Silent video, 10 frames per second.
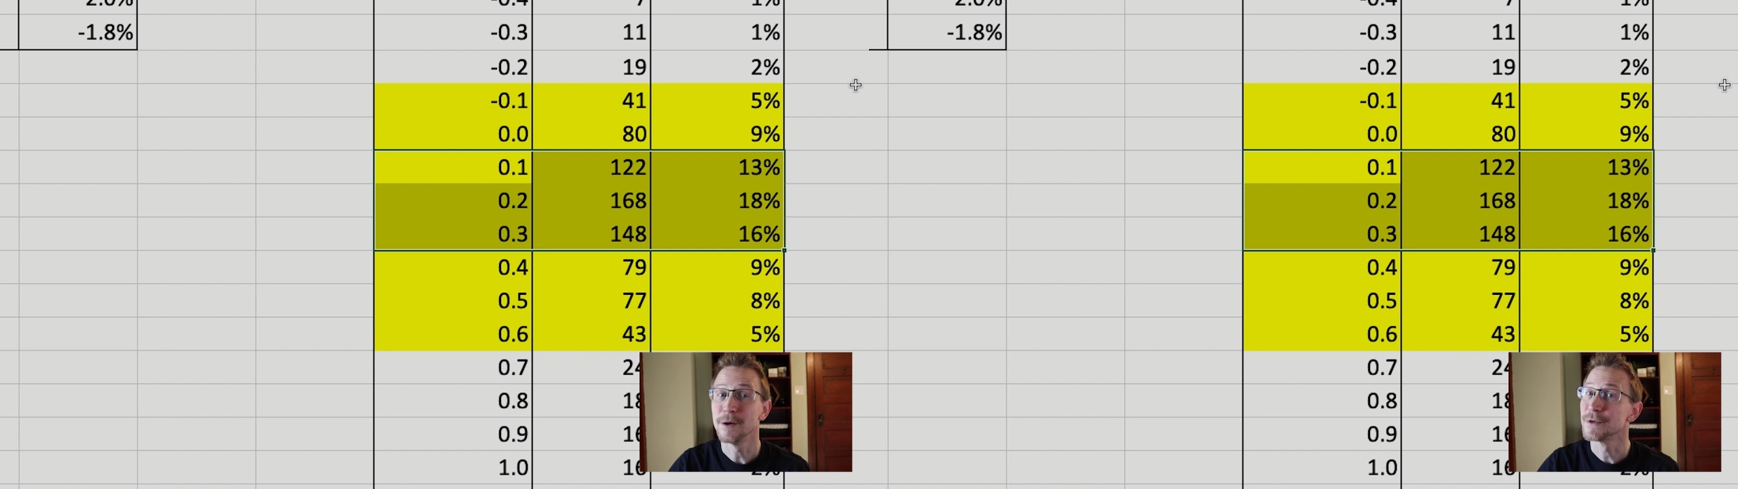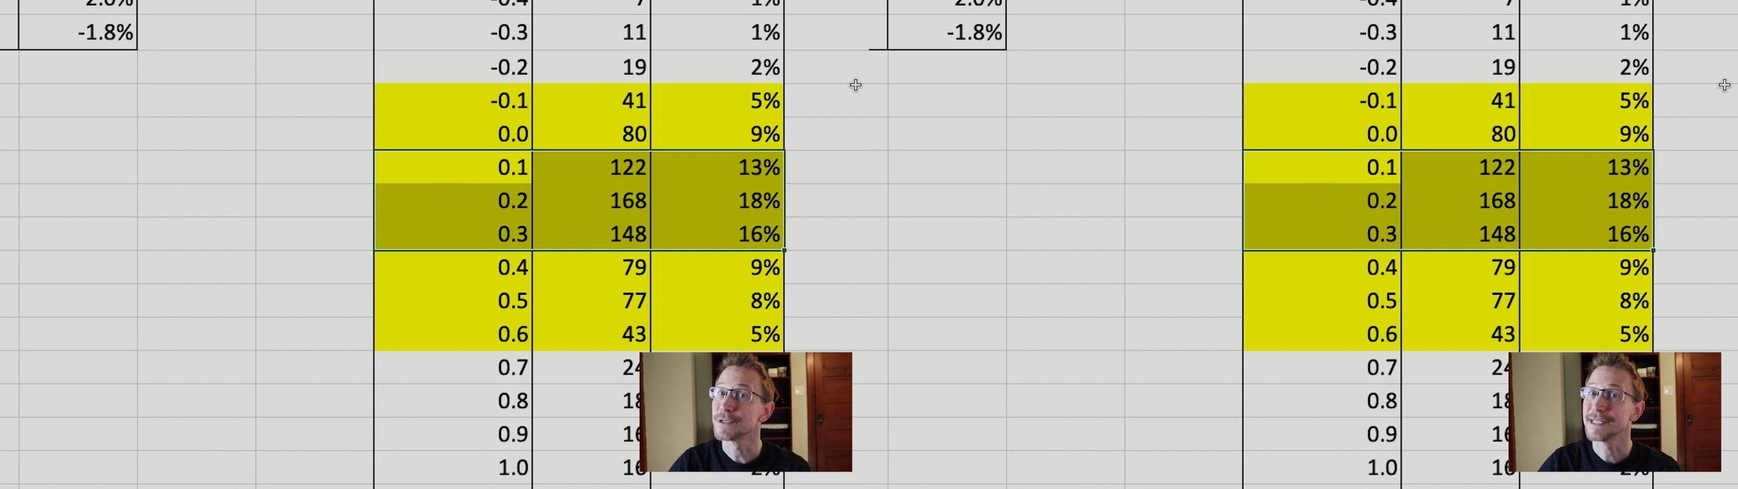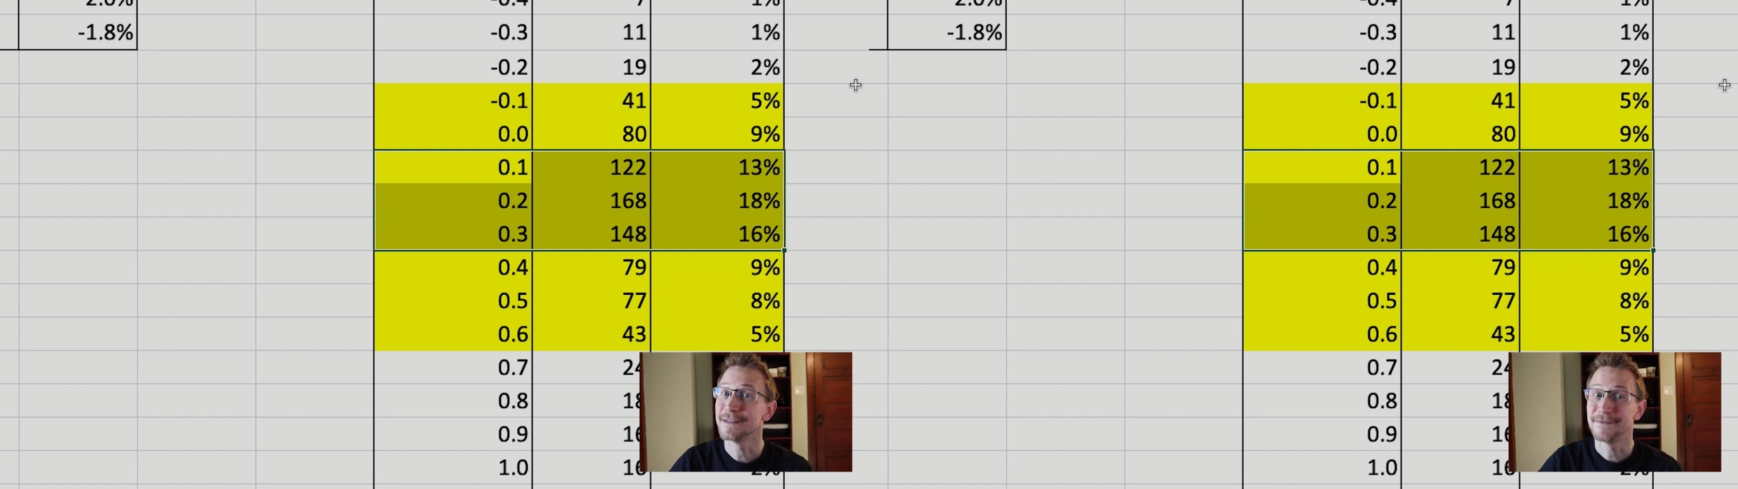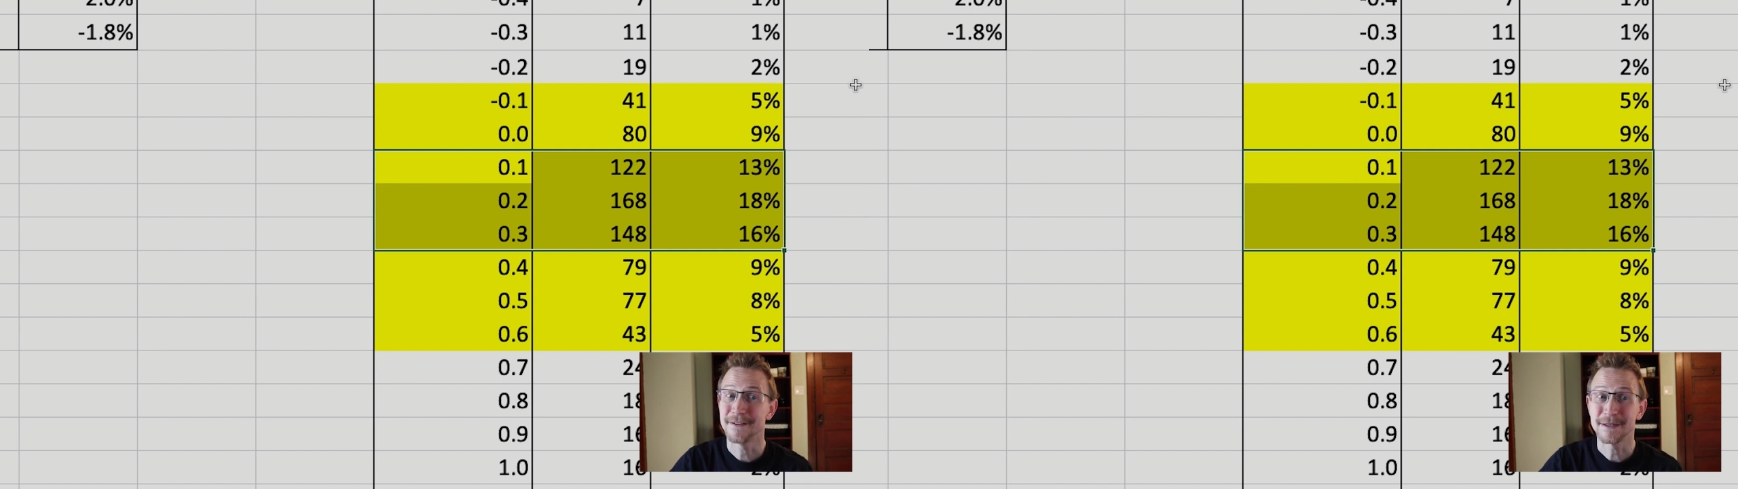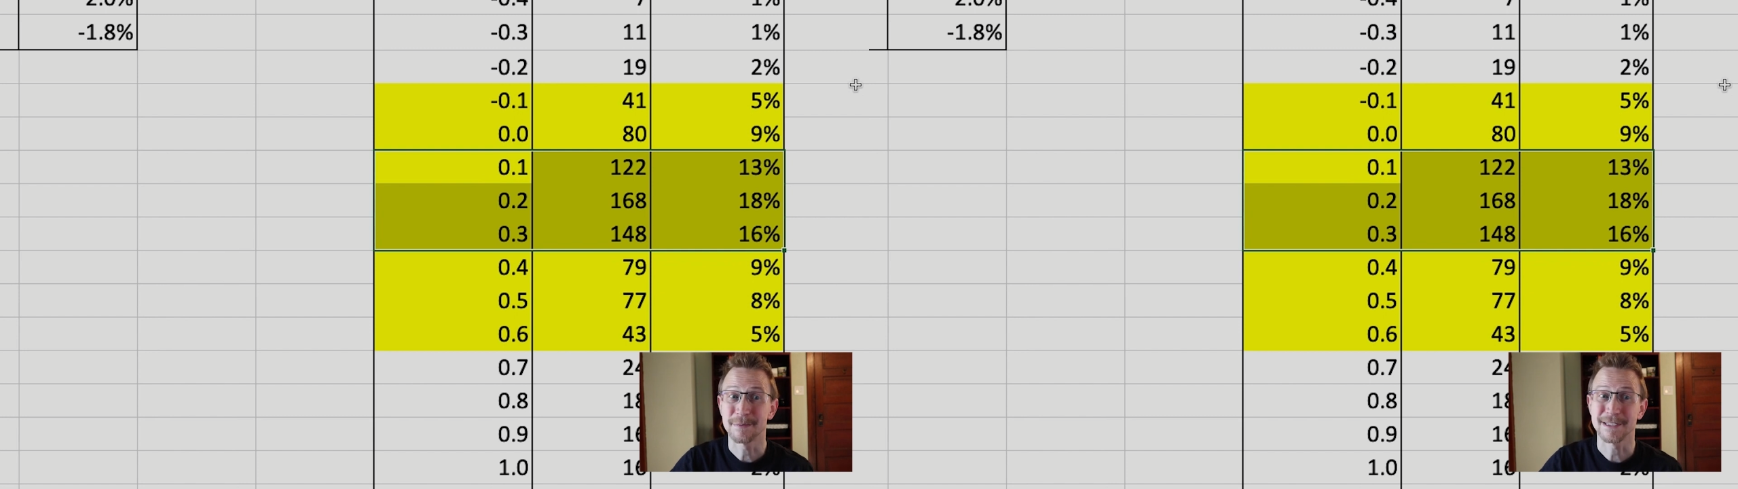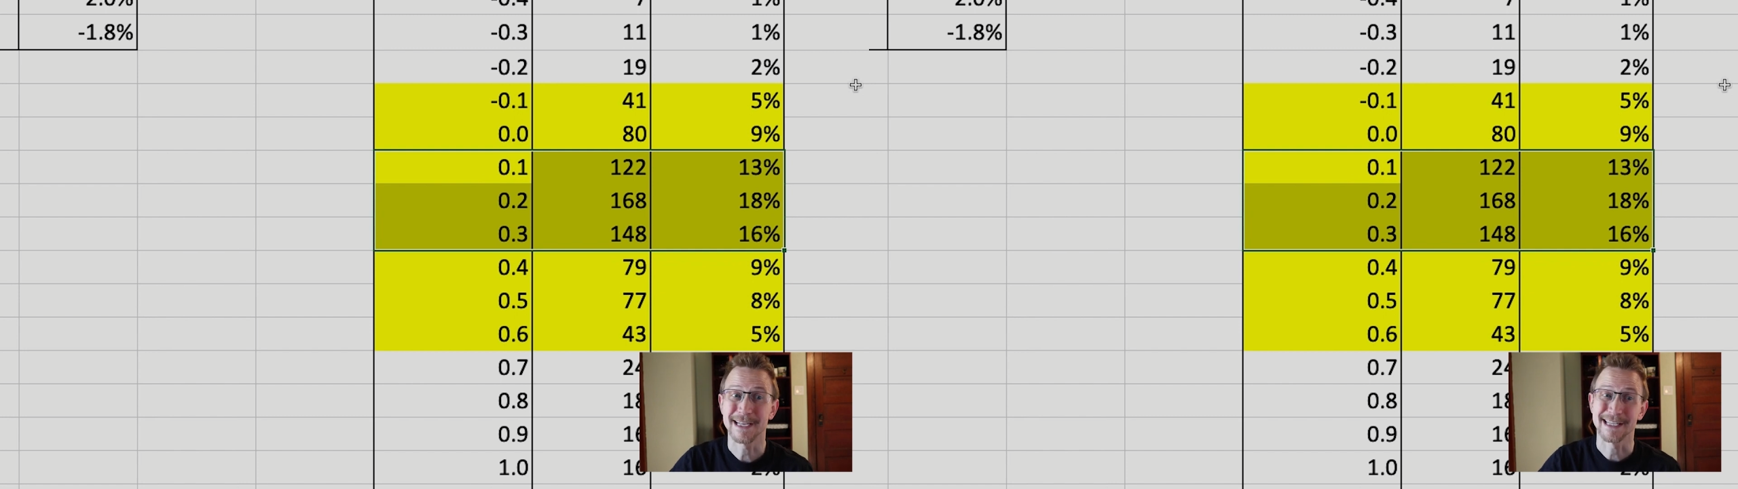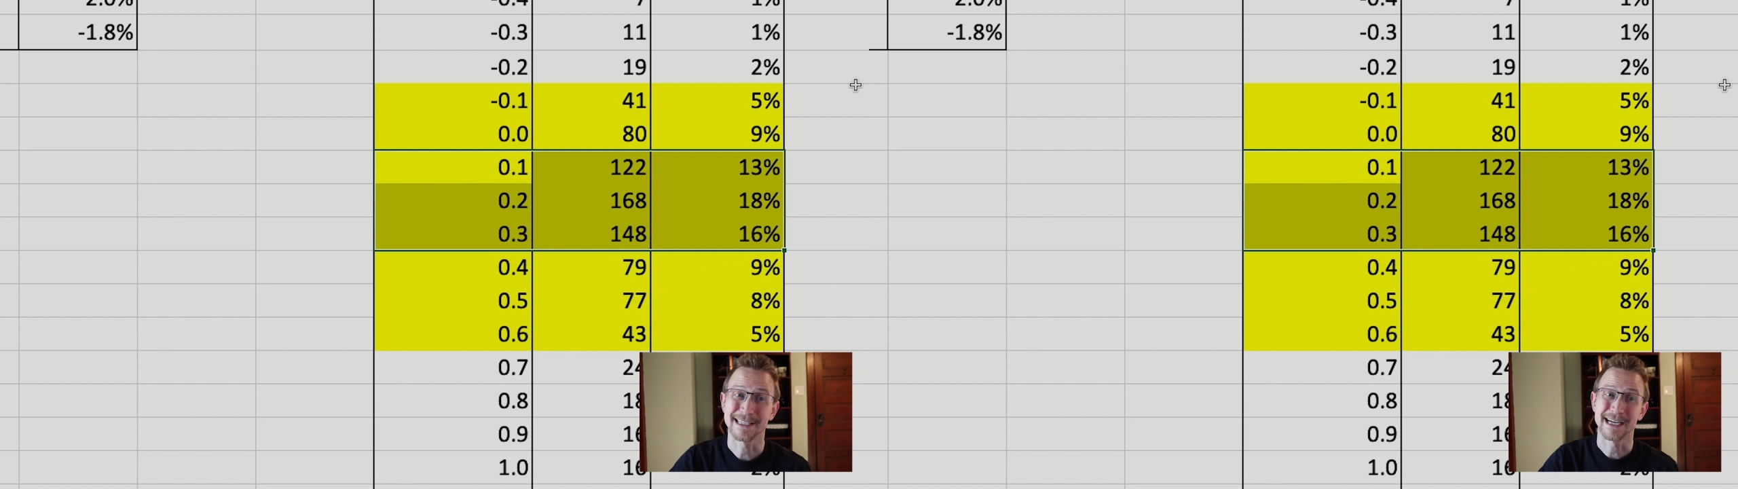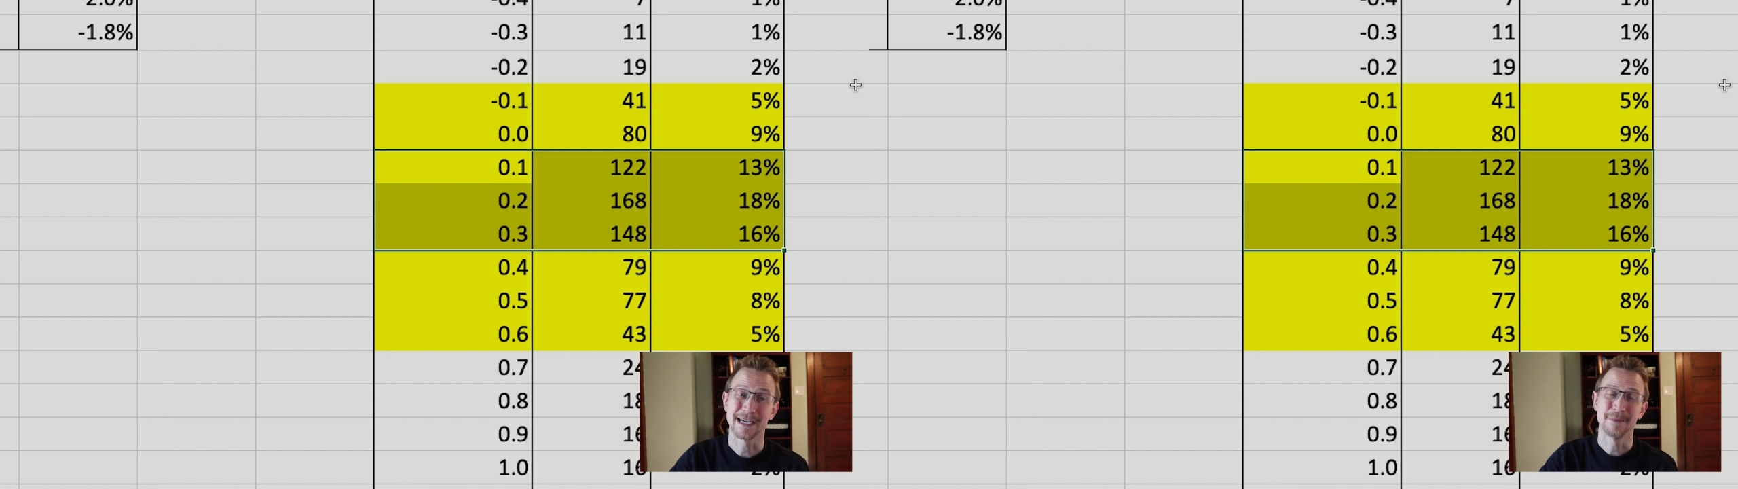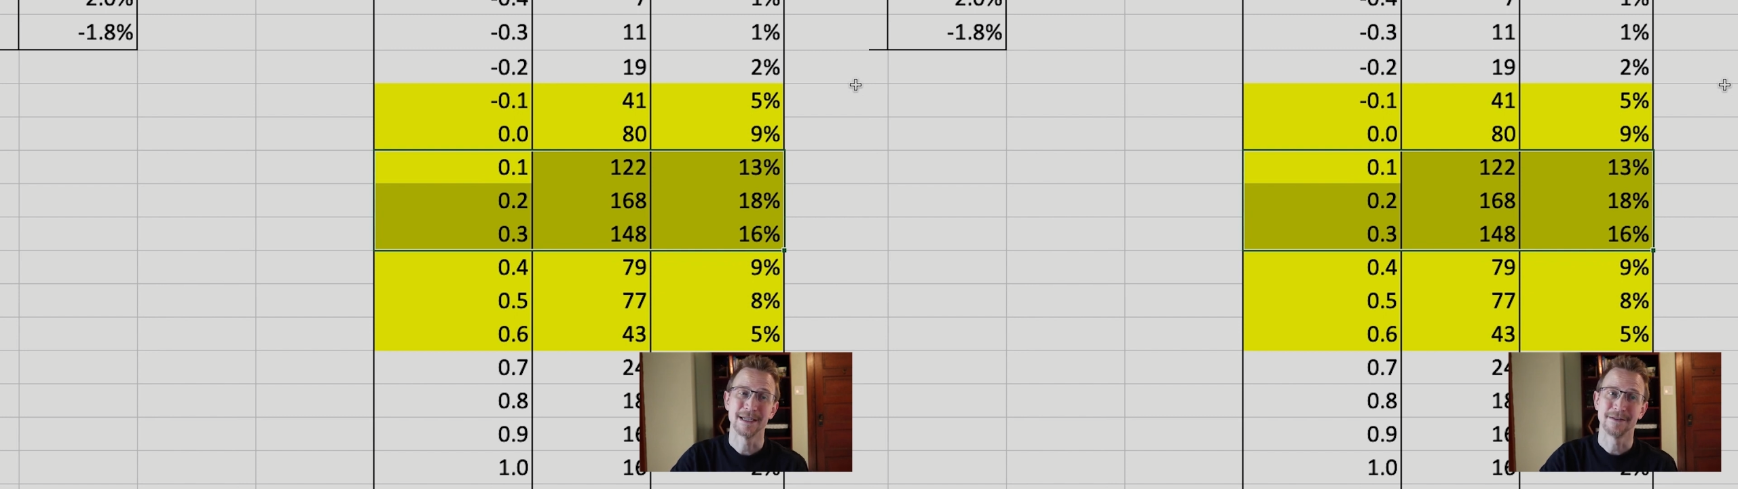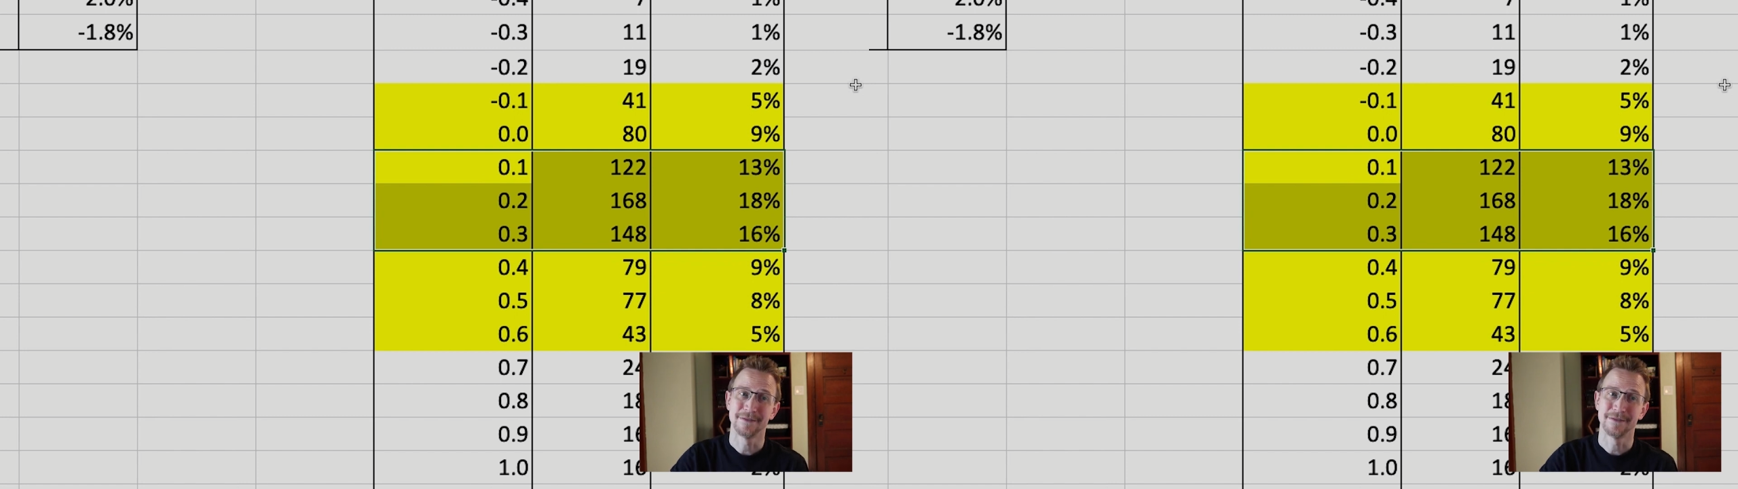almost fifty percent of the time.